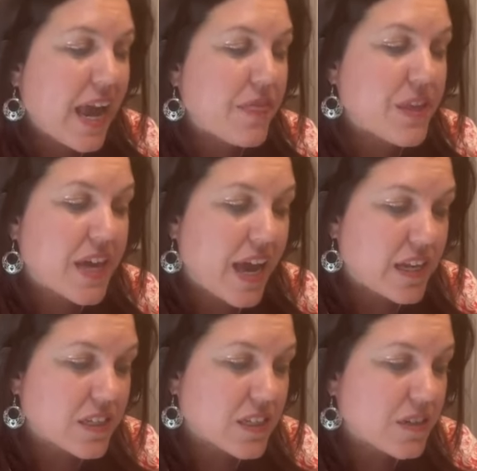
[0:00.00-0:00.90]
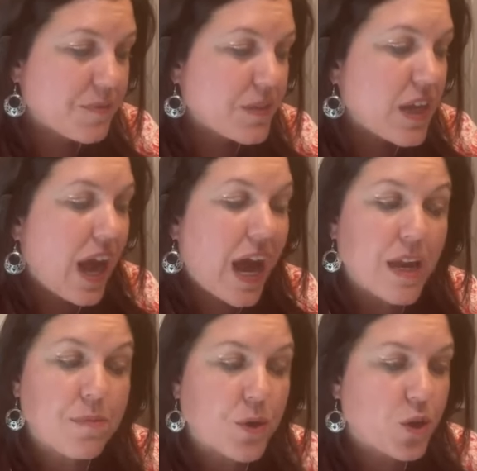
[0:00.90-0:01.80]
and the end. I
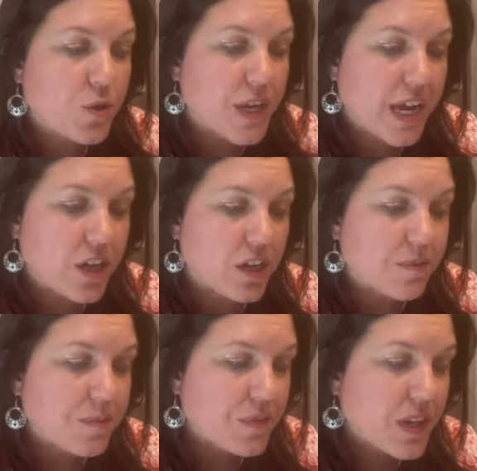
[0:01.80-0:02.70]
am your creator.